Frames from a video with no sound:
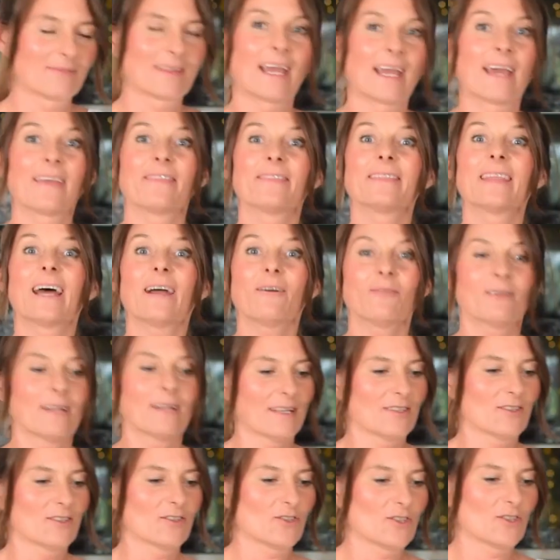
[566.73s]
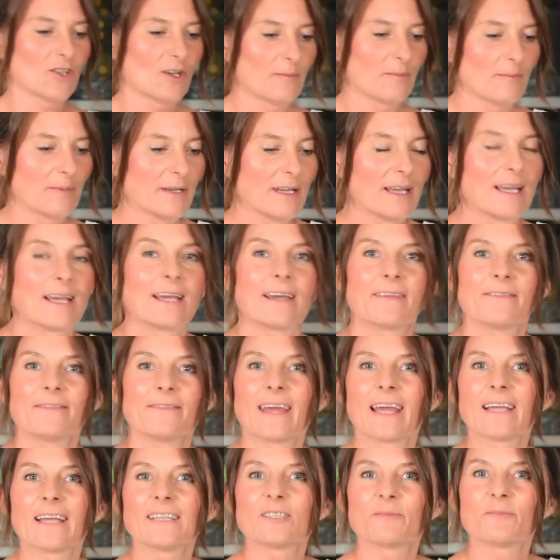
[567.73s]
And now let's chop
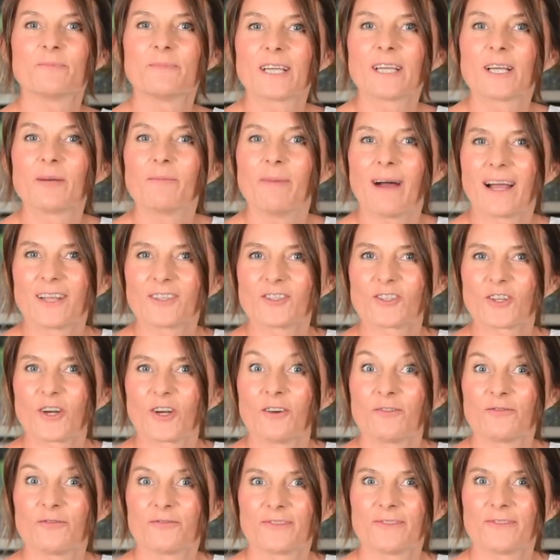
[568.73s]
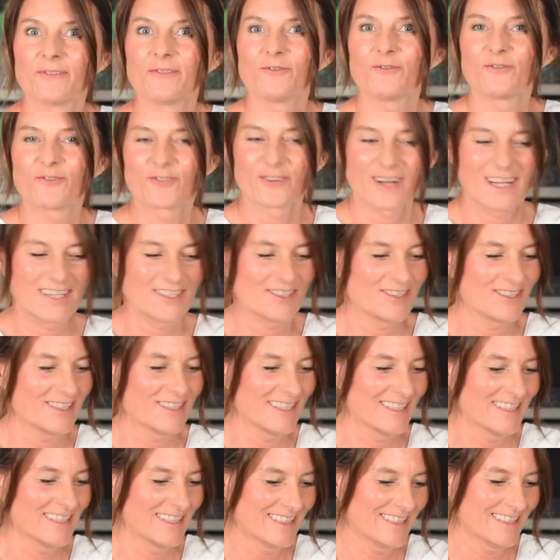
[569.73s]
nice big bunch of fresh
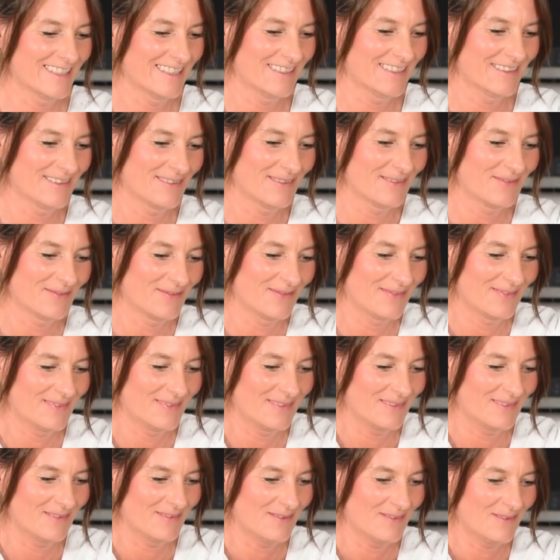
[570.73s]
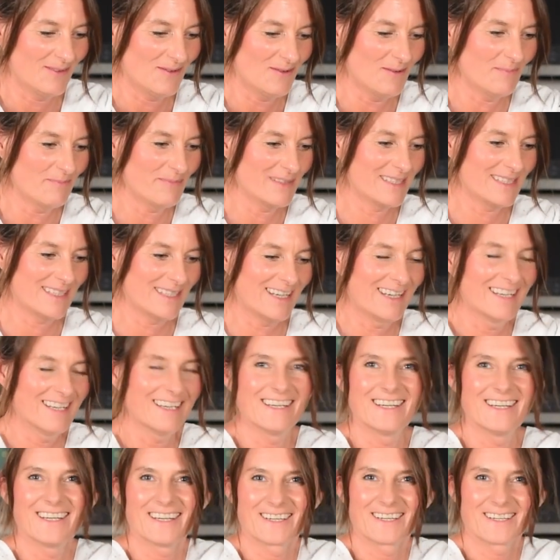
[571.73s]
dill. Oops,
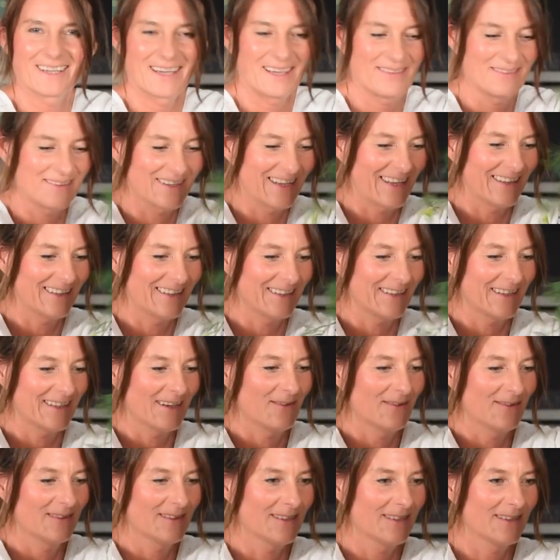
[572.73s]
I can't get it out.